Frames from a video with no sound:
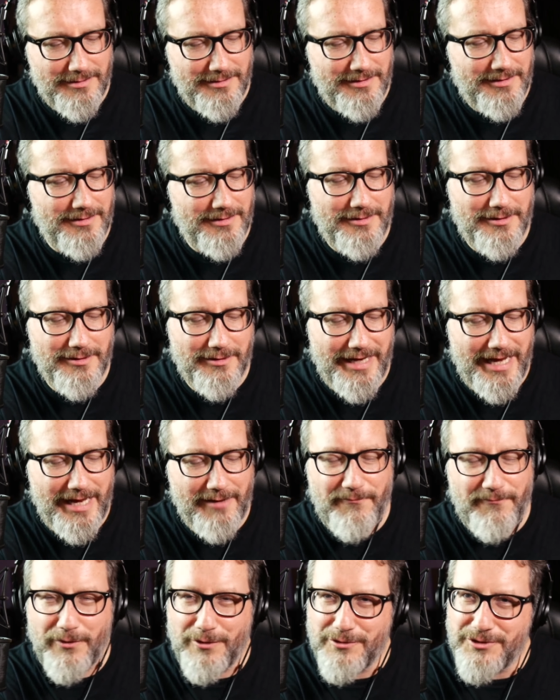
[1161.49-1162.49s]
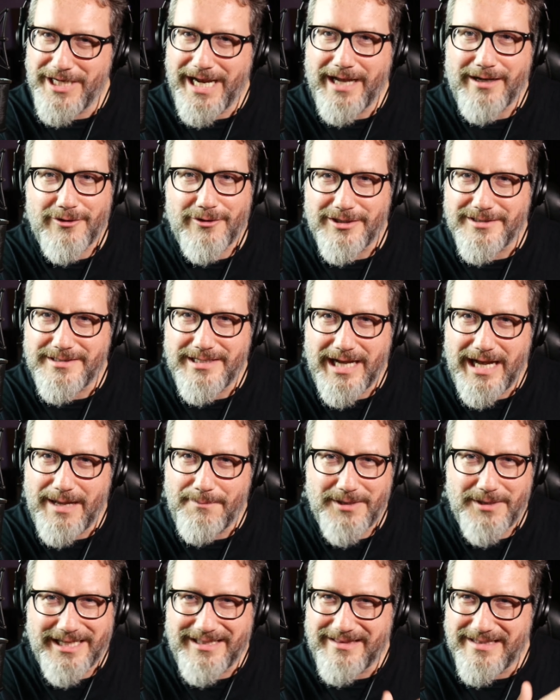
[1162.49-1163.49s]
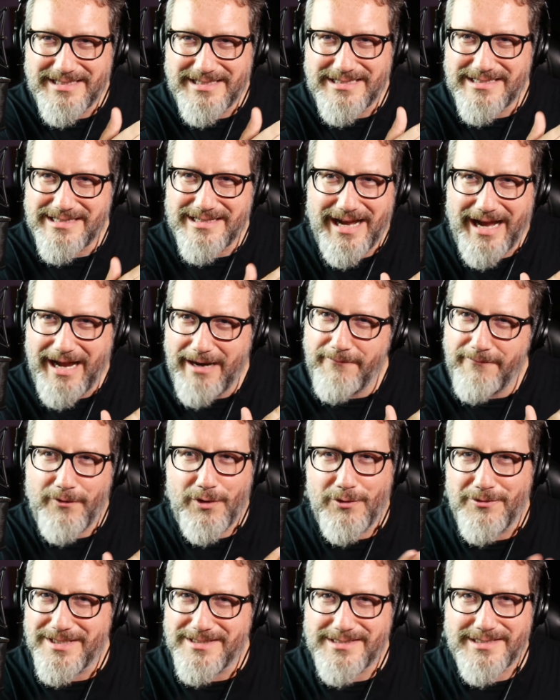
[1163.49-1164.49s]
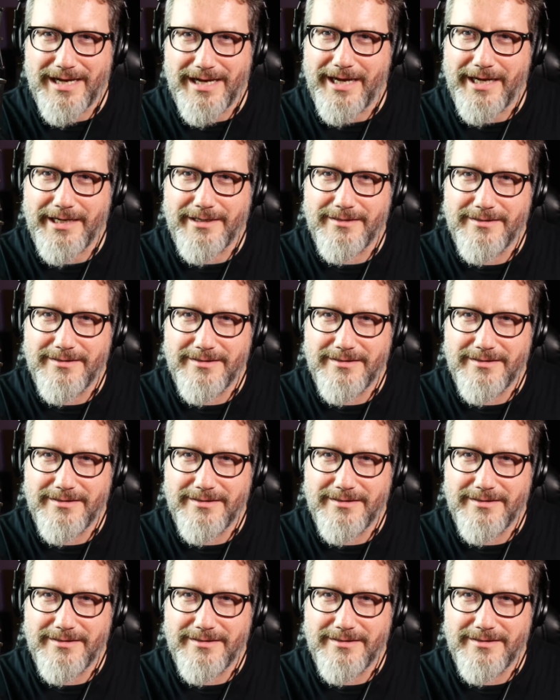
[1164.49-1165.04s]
you know, headphone jack on top, like this is an iPhone design.